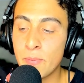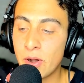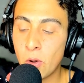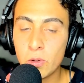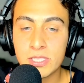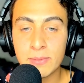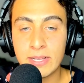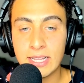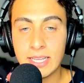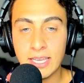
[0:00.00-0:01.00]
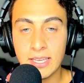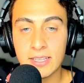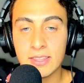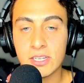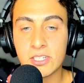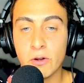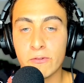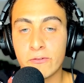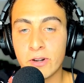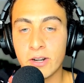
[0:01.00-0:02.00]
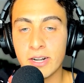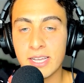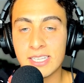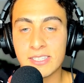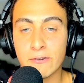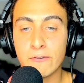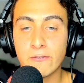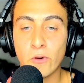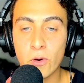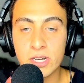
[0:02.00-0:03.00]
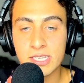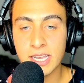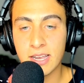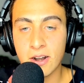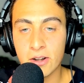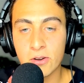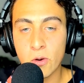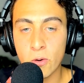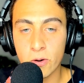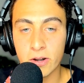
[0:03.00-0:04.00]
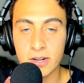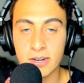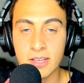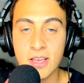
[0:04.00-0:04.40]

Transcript: But ultimately, the chauffeur is the force in our core,